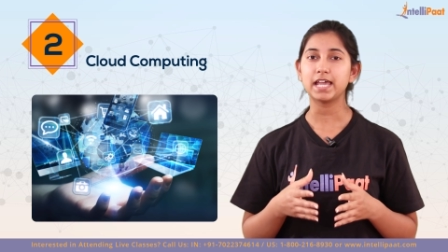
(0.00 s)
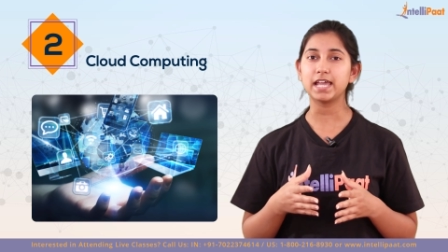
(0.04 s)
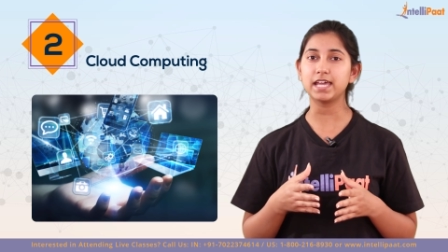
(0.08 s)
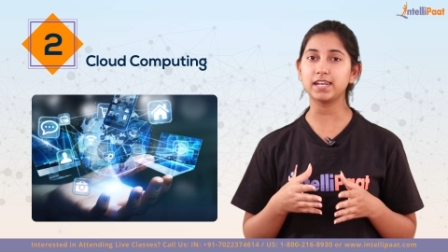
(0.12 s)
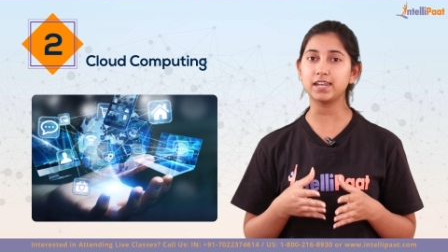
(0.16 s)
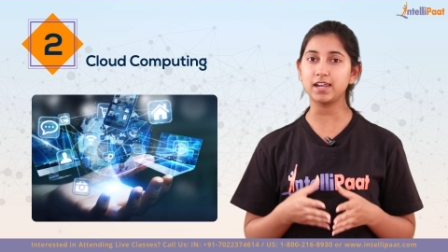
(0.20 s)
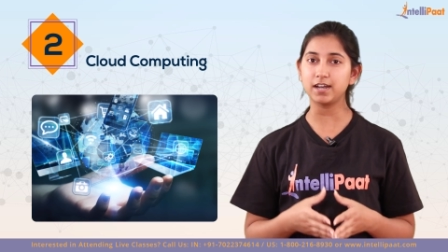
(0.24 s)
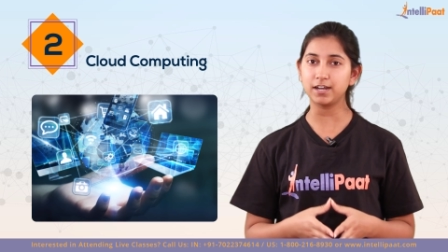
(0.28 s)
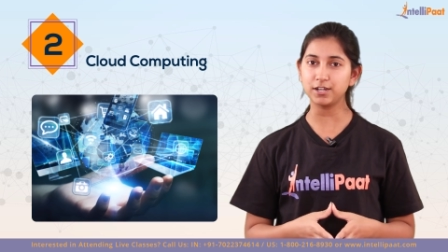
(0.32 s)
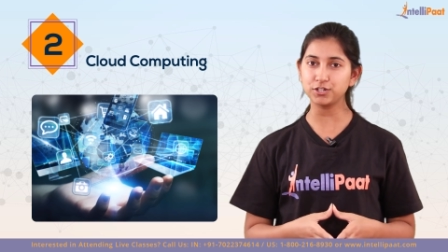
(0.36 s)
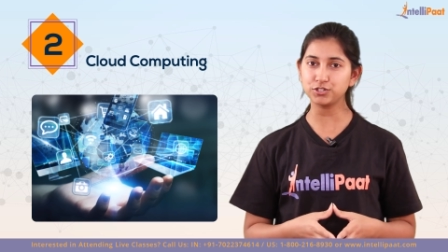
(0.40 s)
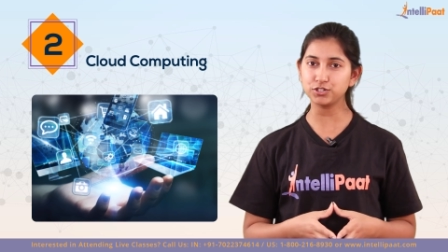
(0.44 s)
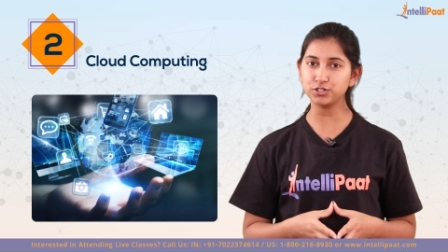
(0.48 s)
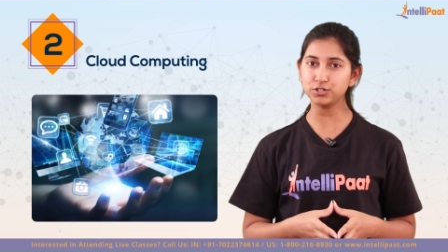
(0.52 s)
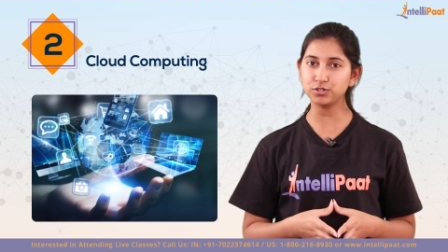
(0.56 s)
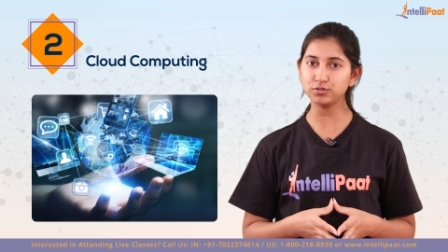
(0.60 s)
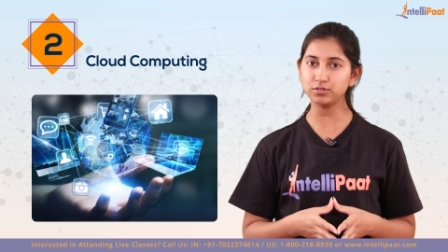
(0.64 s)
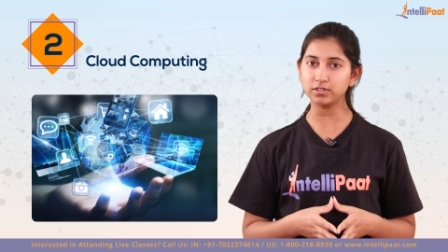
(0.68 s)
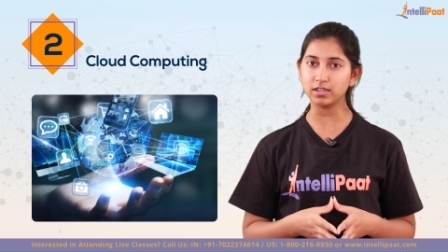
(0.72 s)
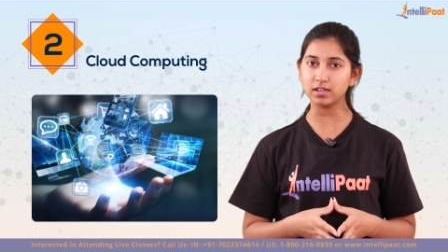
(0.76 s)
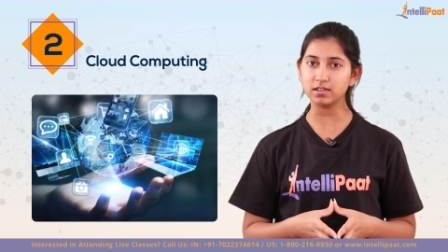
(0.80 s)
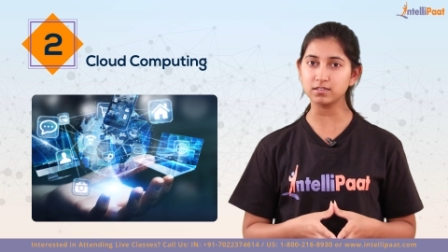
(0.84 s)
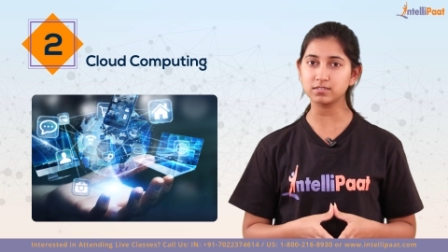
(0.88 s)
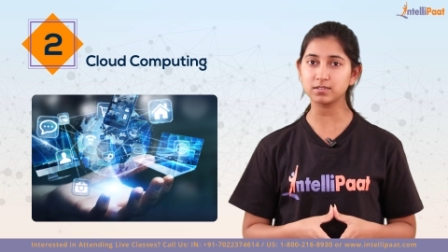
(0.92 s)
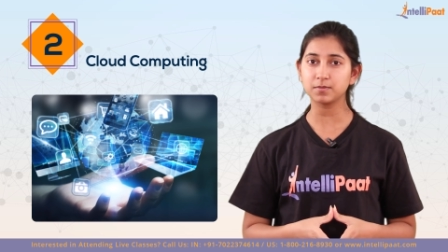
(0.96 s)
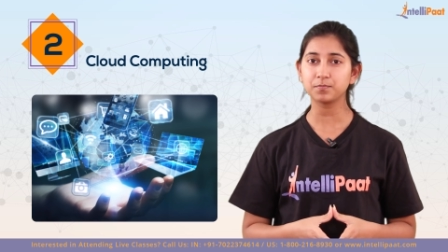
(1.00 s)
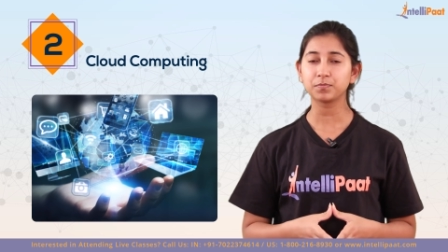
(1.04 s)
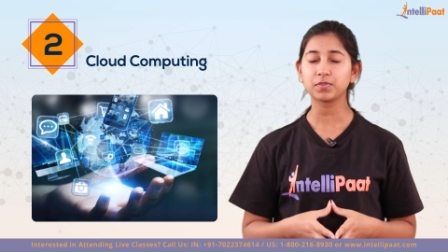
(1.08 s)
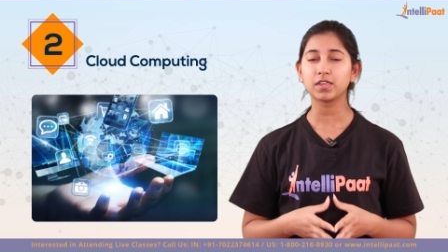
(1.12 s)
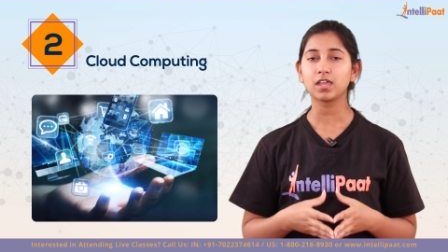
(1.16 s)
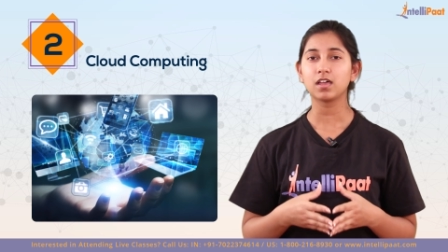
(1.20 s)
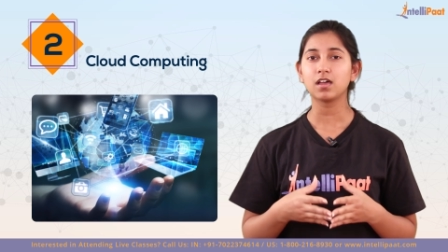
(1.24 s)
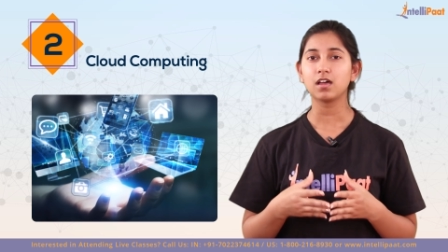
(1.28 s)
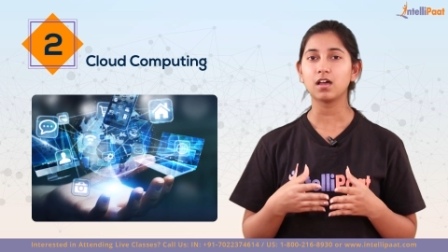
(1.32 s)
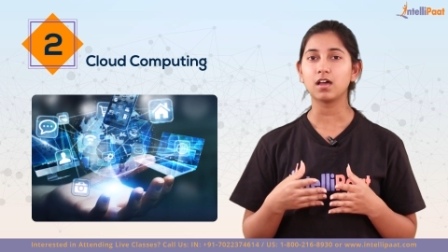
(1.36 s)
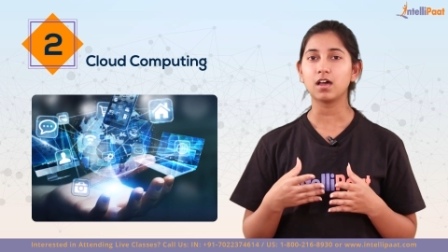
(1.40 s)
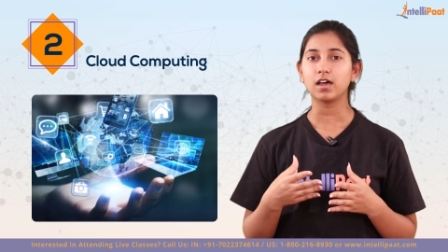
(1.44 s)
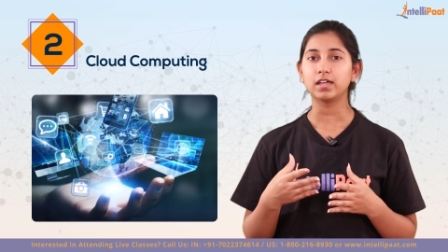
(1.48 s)
In addition to this,
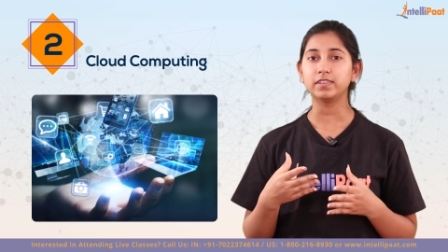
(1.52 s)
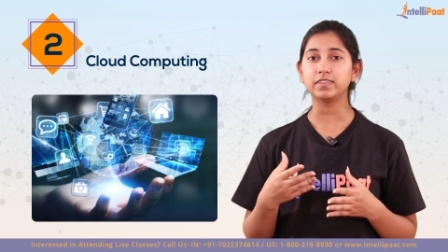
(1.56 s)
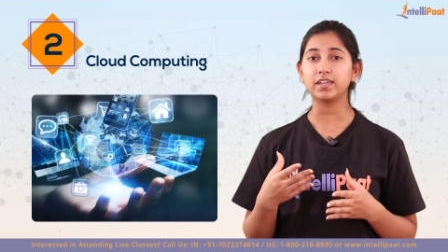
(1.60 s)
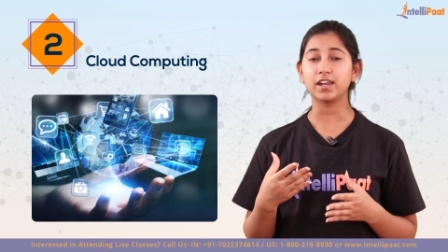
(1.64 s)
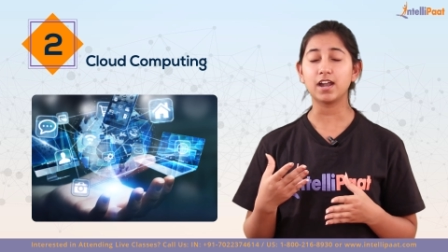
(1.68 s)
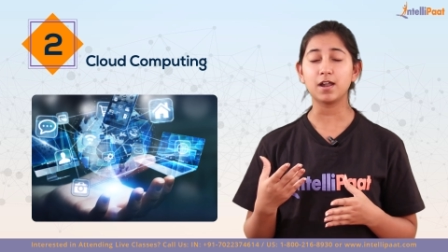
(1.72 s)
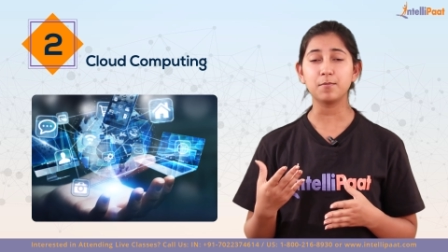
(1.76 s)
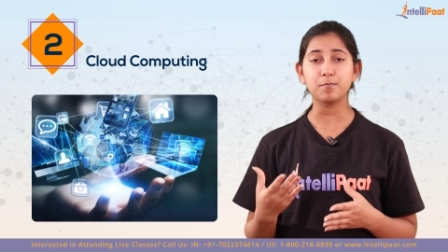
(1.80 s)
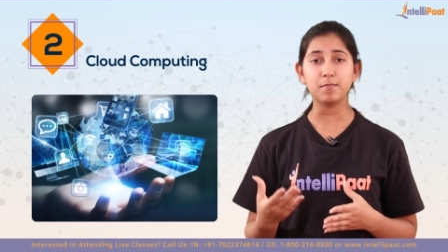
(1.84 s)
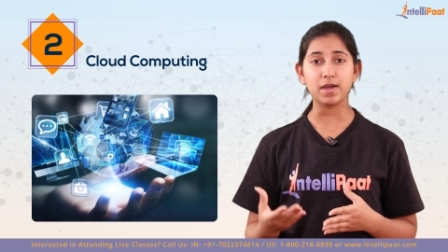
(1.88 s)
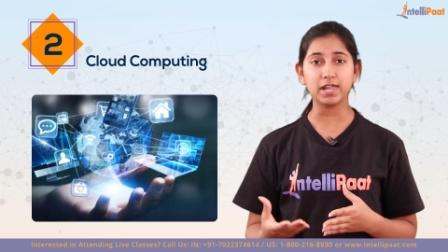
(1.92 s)
there are